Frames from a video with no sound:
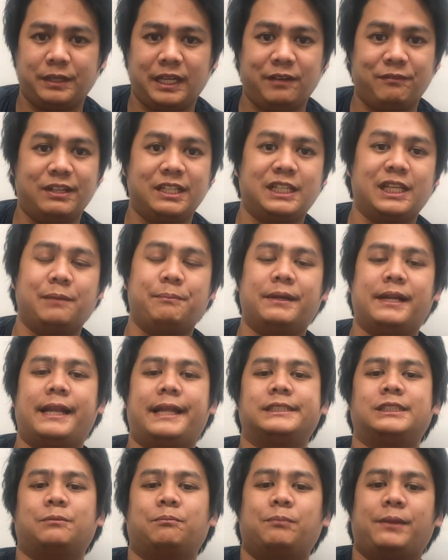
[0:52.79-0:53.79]
Even give me a
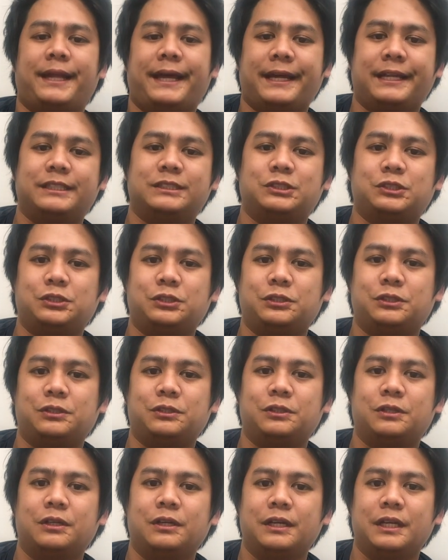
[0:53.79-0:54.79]
lesson plan
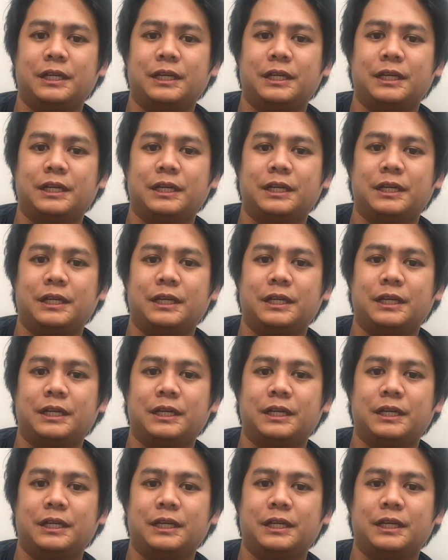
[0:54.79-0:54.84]
to